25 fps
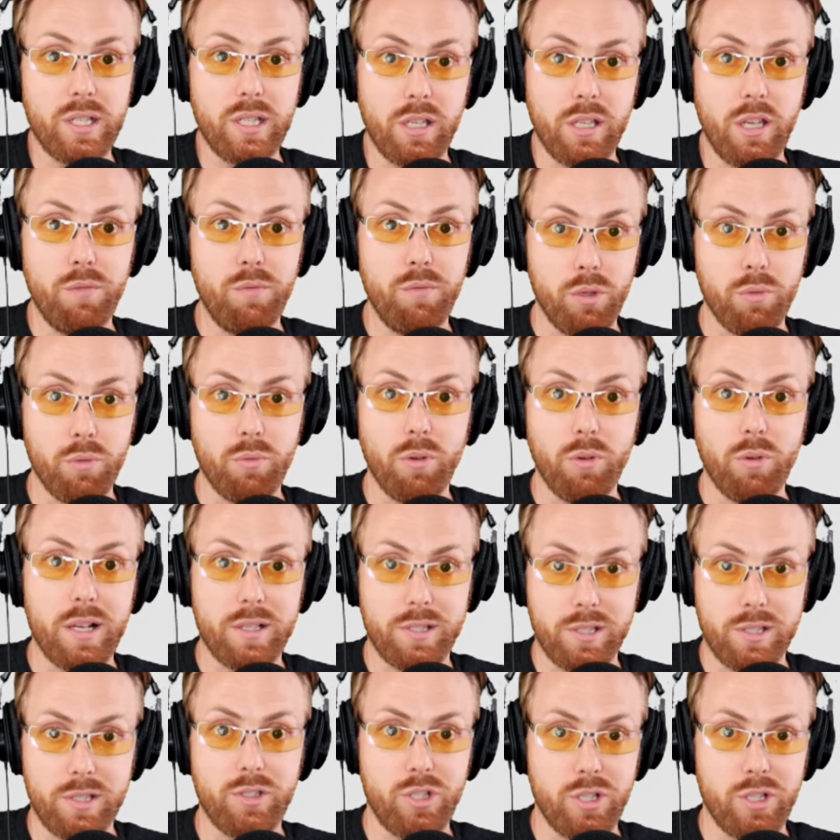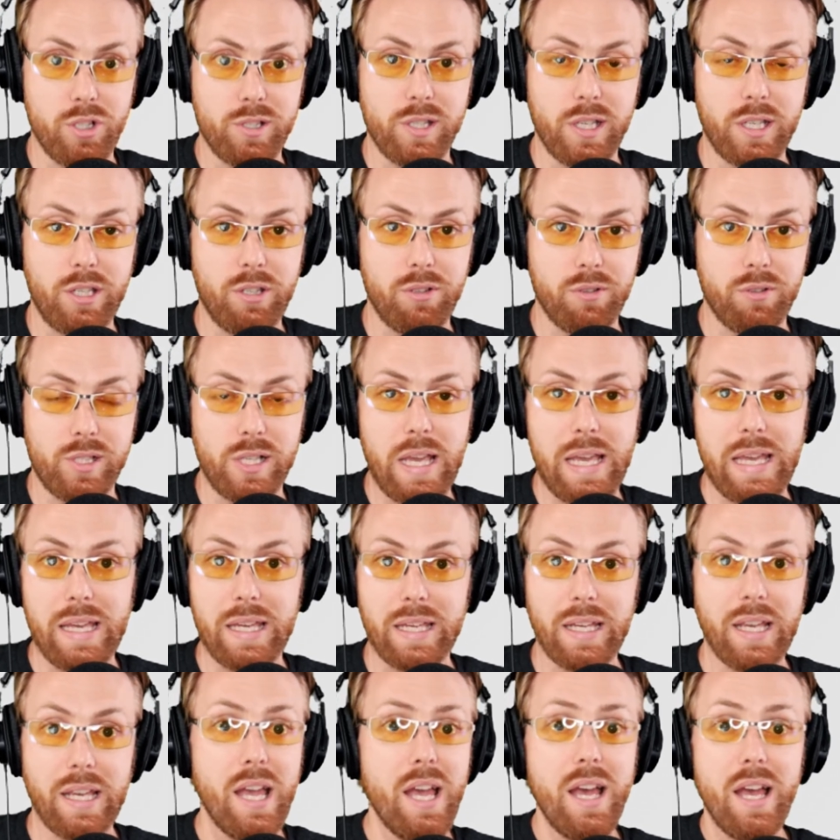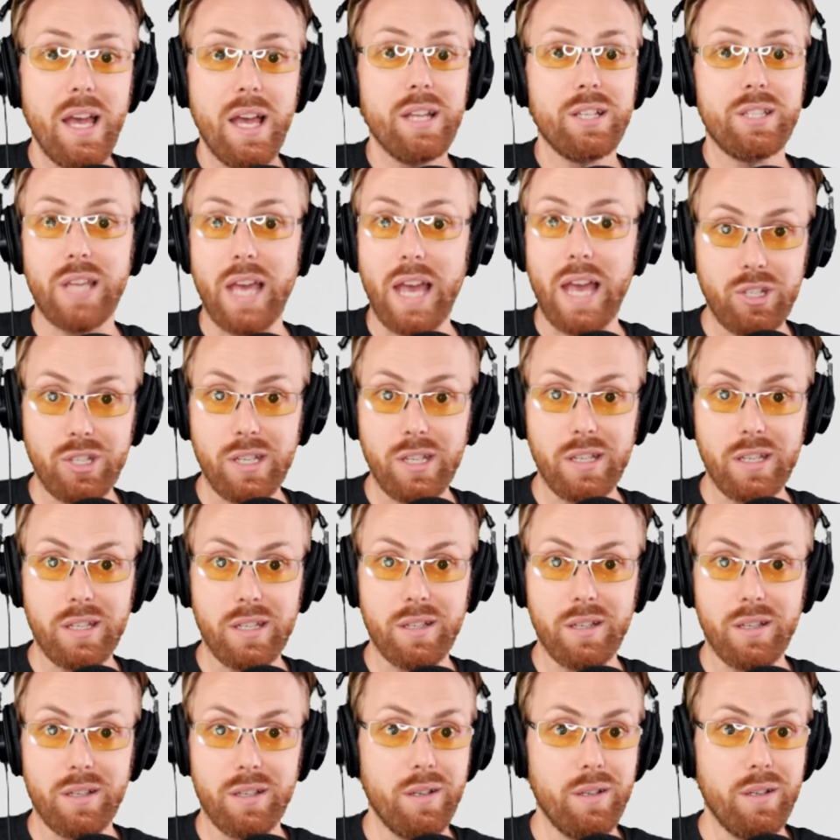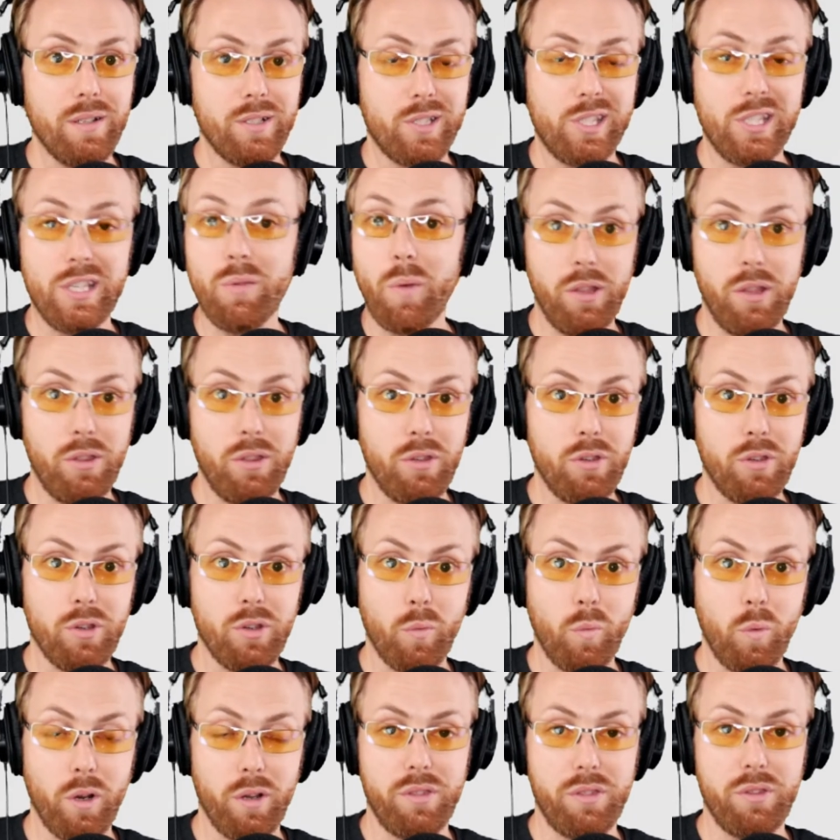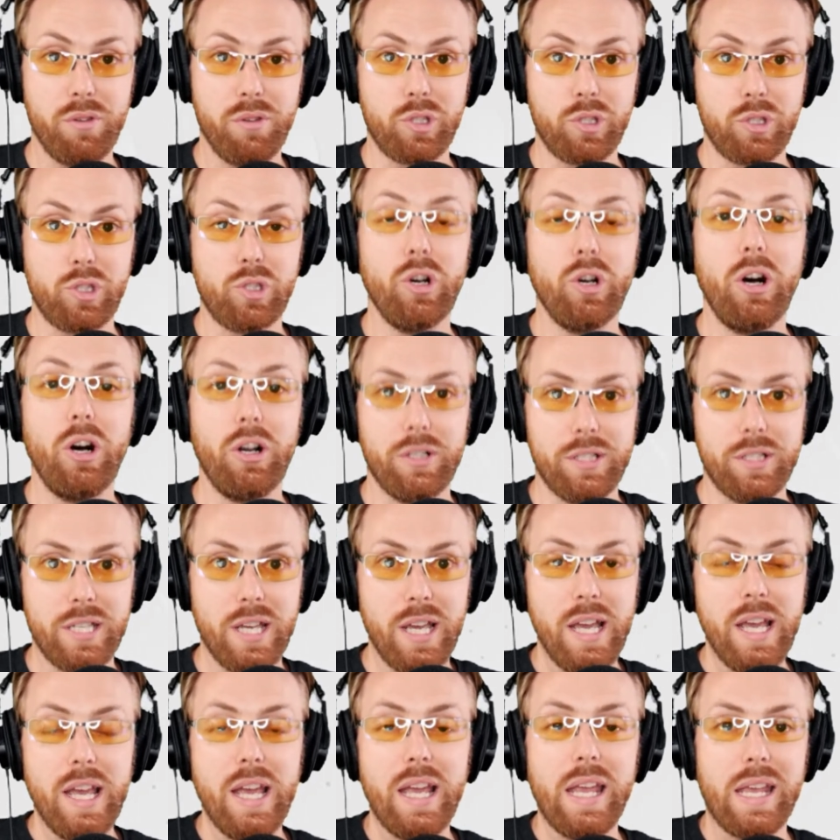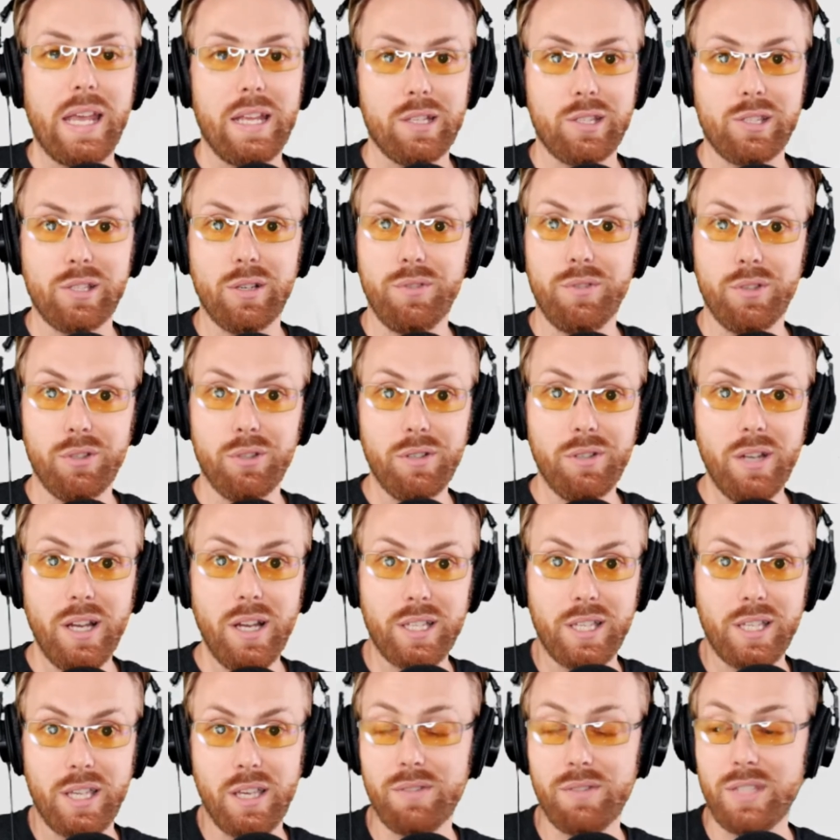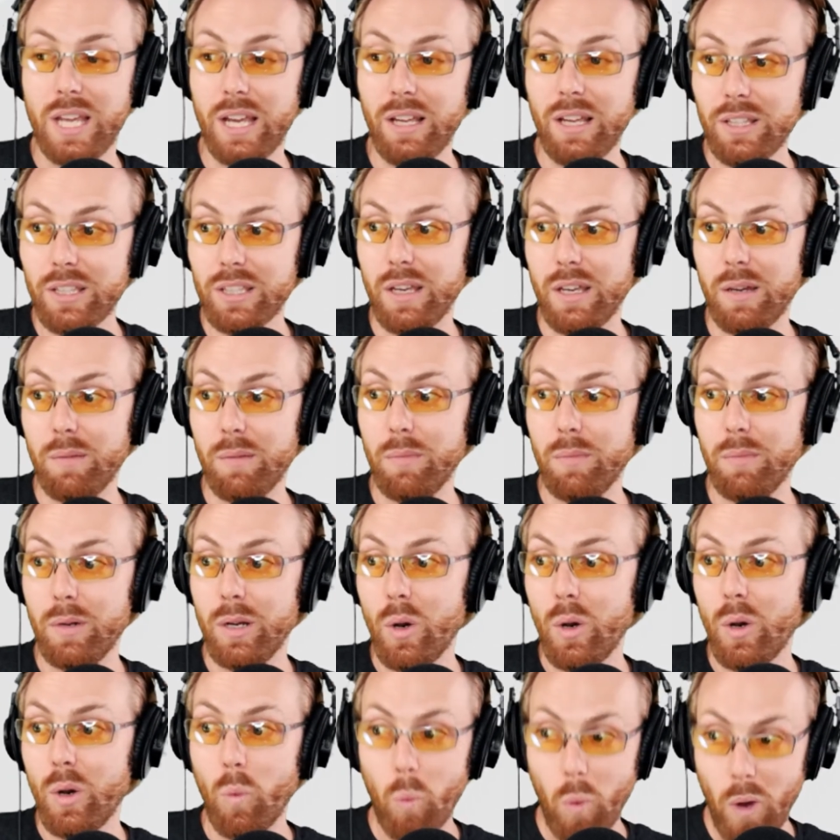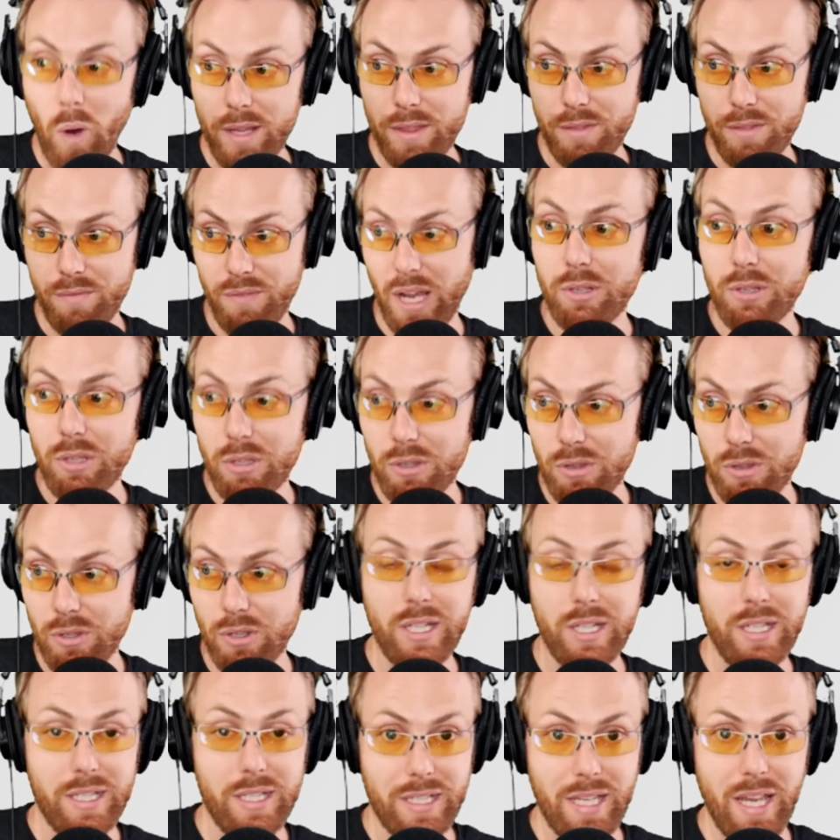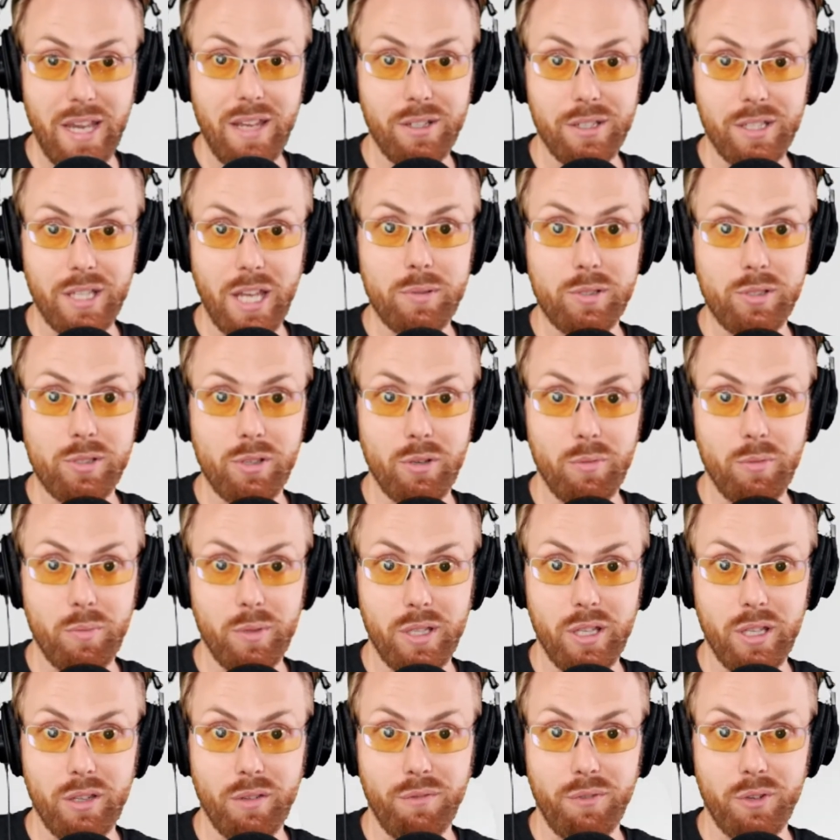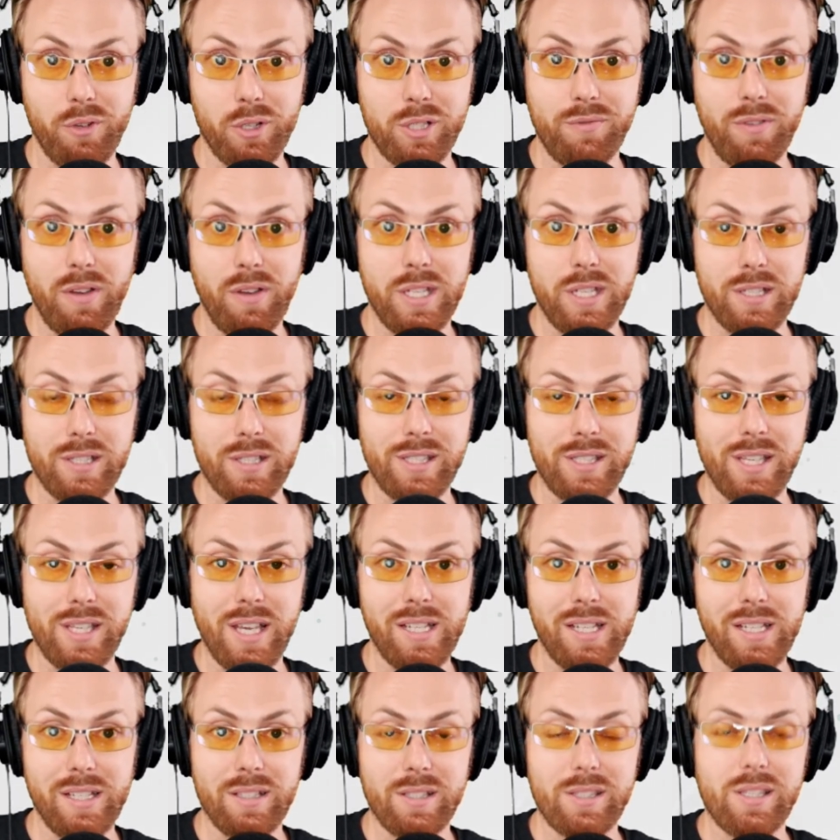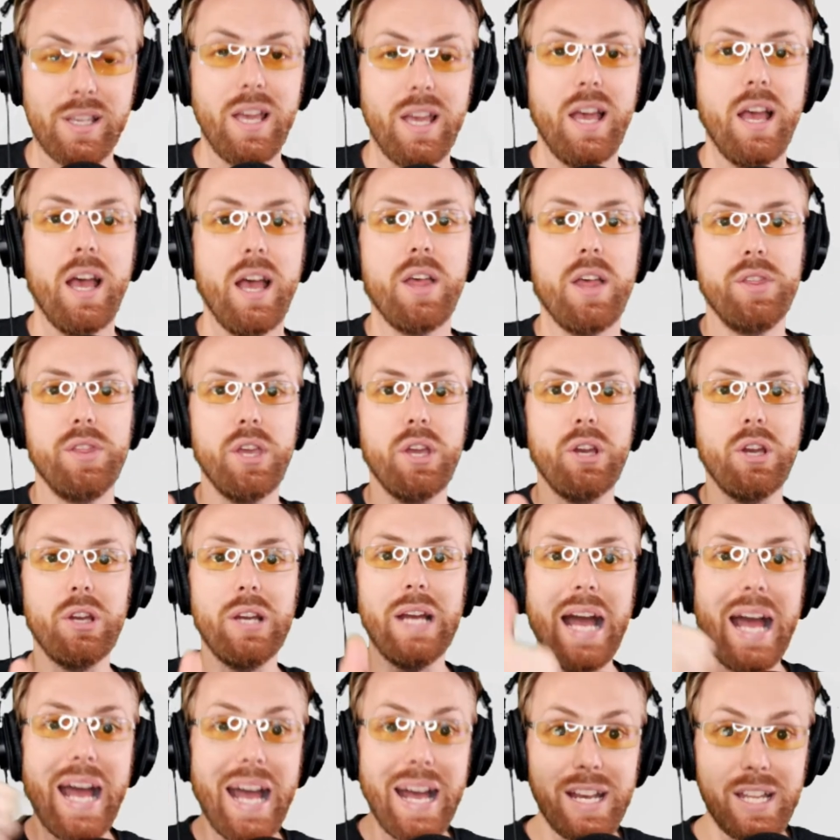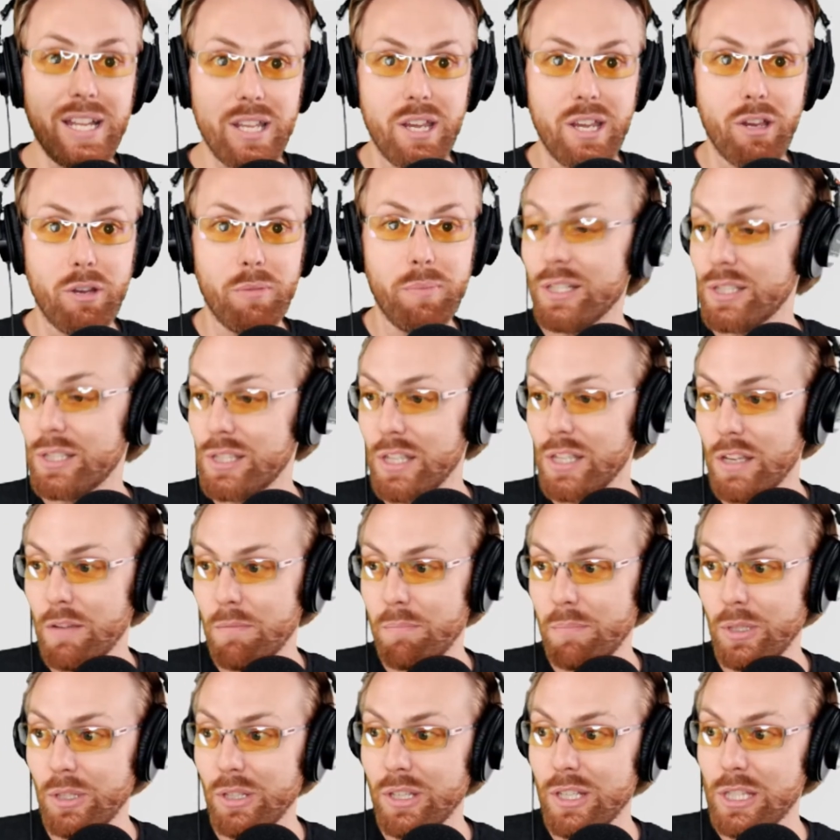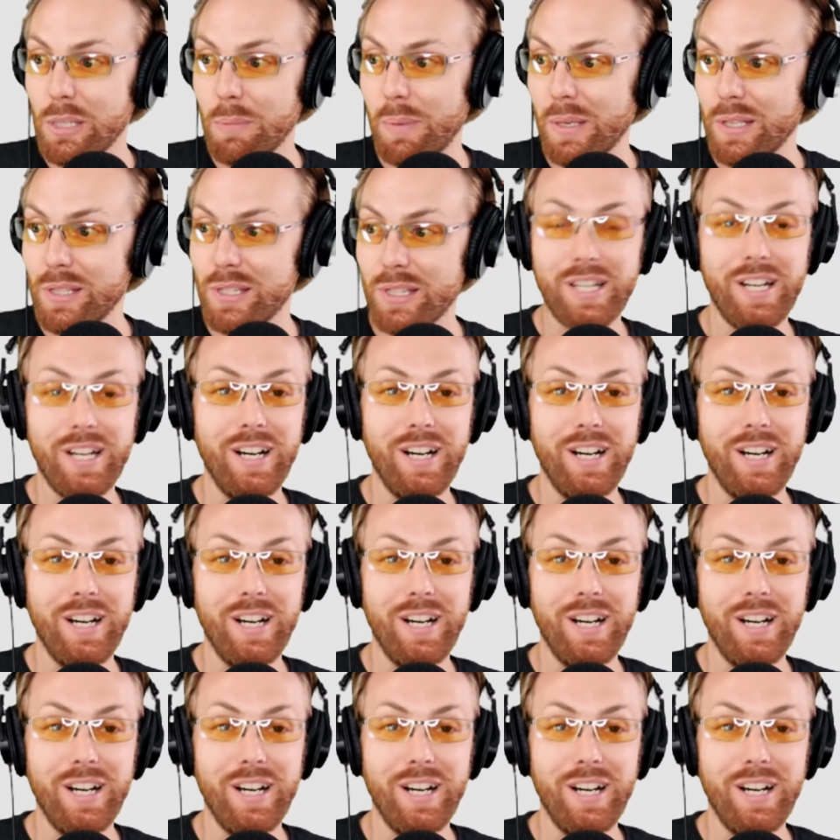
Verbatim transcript: to give you, Ross, just like you're saying, to actually see whether you're worth your salt. And so if you're not telling them what value they're going to get on the episode within the first 15 seconds, they're out of here because they have millions of pieces of